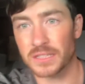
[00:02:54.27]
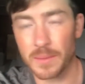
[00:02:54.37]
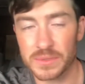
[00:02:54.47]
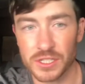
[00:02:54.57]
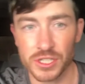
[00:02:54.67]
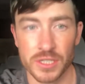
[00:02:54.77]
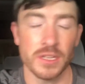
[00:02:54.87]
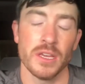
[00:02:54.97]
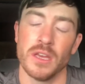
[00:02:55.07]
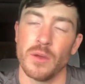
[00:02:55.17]
that position
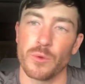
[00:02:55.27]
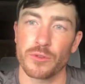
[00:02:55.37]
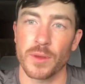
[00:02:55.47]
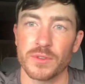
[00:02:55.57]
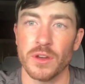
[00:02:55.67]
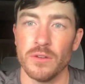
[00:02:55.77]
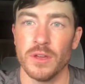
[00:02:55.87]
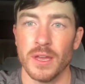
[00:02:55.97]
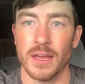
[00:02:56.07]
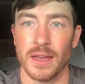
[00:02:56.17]
with crypto.
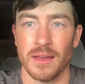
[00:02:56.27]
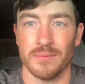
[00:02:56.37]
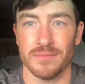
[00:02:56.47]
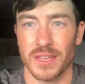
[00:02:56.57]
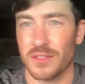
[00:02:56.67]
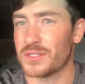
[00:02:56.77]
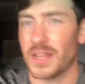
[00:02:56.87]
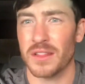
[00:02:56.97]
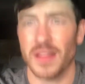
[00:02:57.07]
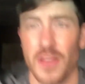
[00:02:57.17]
Like, there's
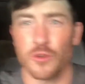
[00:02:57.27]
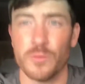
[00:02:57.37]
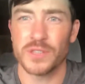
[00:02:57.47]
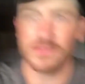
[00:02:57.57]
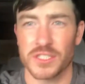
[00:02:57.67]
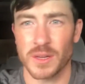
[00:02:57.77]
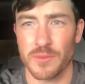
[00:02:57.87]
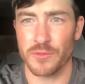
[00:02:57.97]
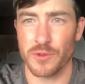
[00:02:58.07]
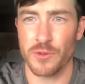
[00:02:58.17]
not a lot of hoops you have to jump
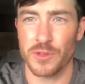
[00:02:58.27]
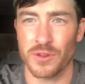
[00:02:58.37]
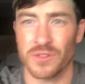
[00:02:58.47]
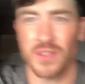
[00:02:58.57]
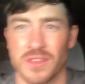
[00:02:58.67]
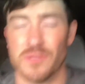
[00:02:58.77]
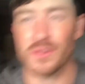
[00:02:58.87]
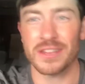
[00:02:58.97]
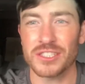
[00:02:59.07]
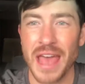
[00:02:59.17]
through. You can
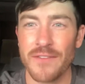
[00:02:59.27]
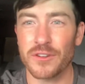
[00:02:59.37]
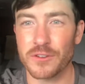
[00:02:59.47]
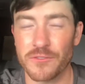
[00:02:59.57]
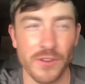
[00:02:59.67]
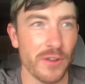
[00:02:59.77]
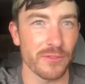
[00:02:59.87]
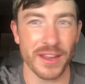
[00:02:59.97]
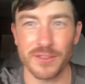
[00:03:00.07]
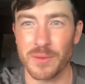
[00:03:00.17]
just have it on your phone,
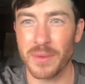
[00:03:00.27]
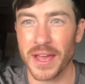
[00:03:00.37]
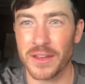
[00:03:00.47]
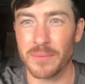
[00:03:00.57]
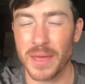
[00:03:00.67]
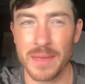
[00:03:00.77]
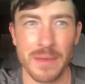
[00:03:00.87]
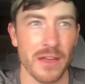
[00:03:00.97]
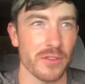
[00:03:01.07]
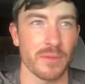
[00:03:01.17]
right? You can buy it on PayPal, you can